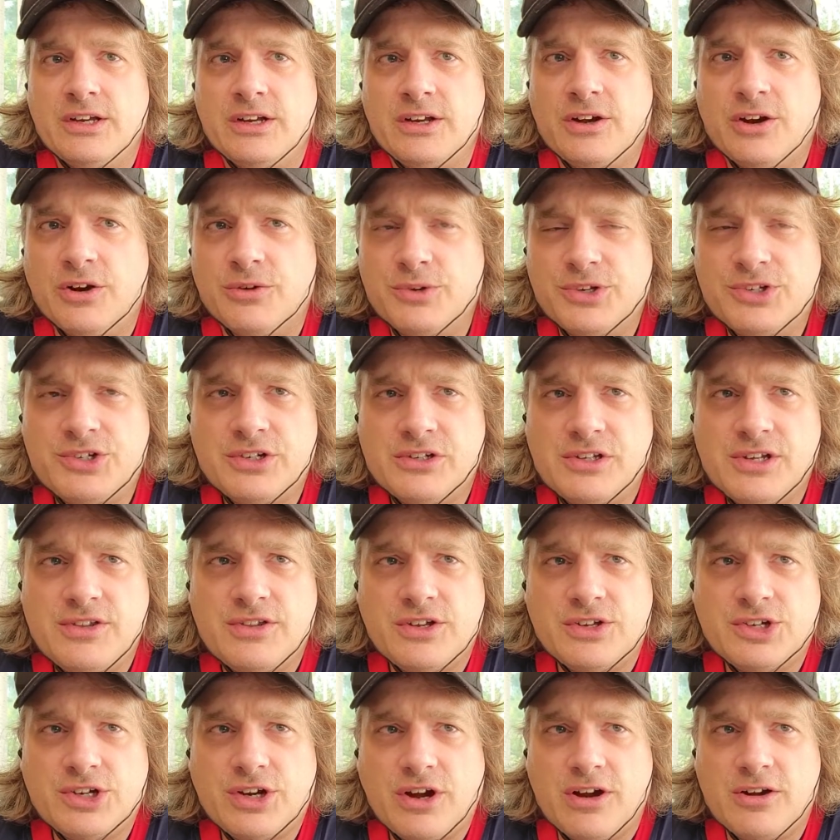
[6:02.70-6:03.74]
Originally, the
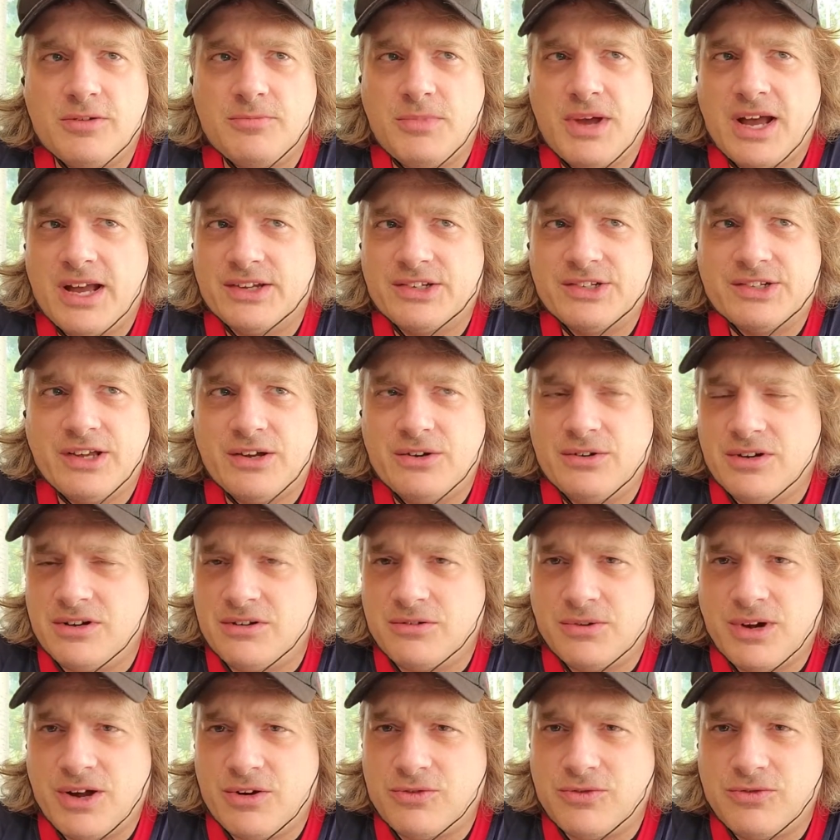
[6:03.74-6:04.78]
chart maxed out at
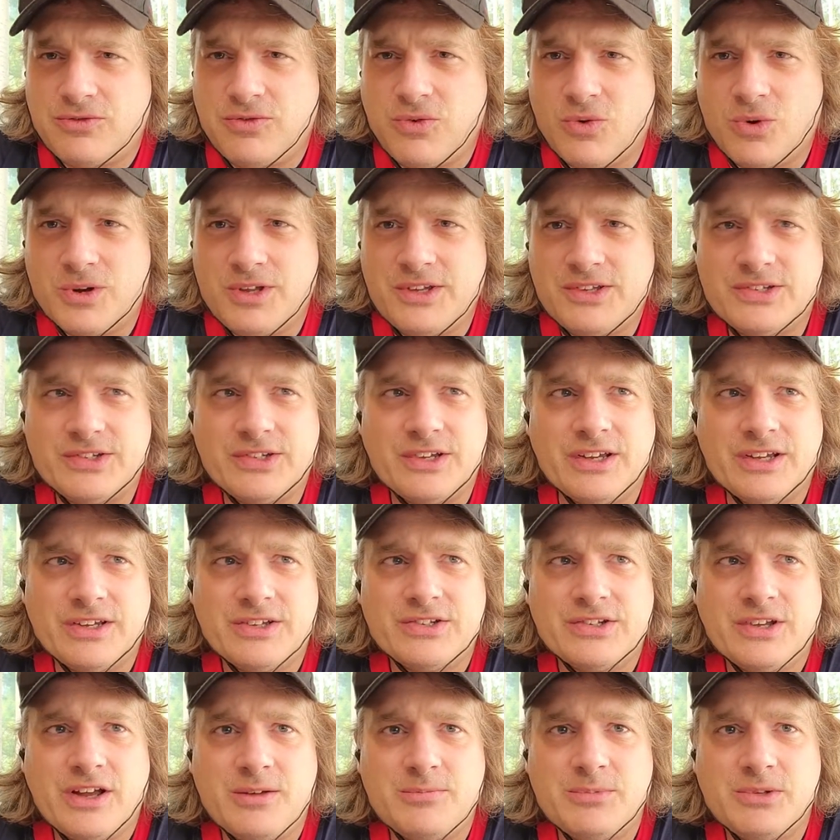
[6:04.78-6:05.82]
around
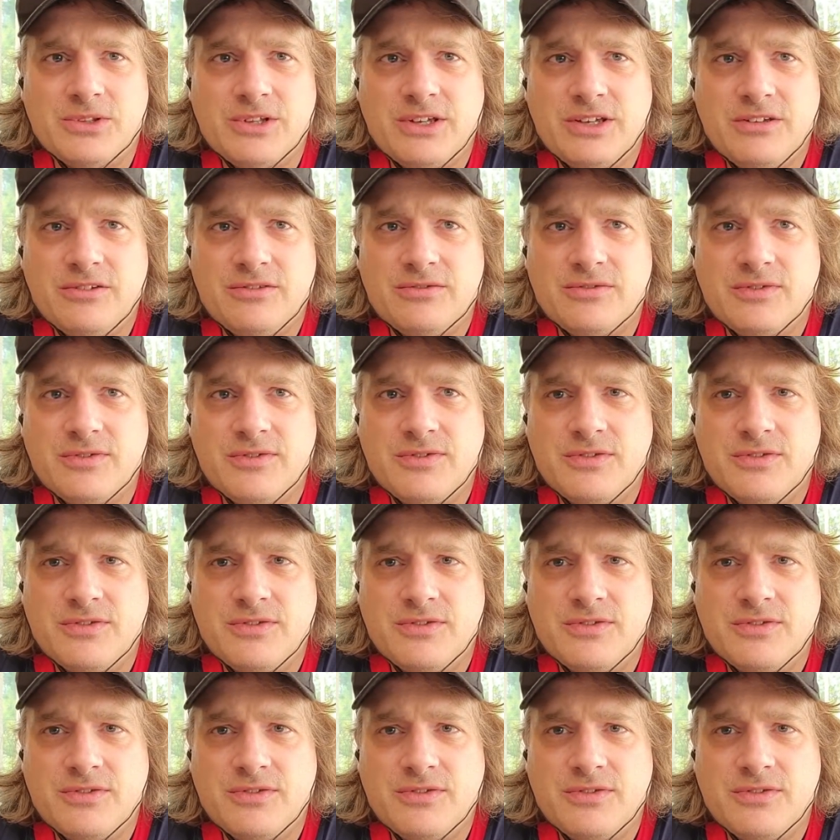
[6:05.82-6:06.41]
46, I believe.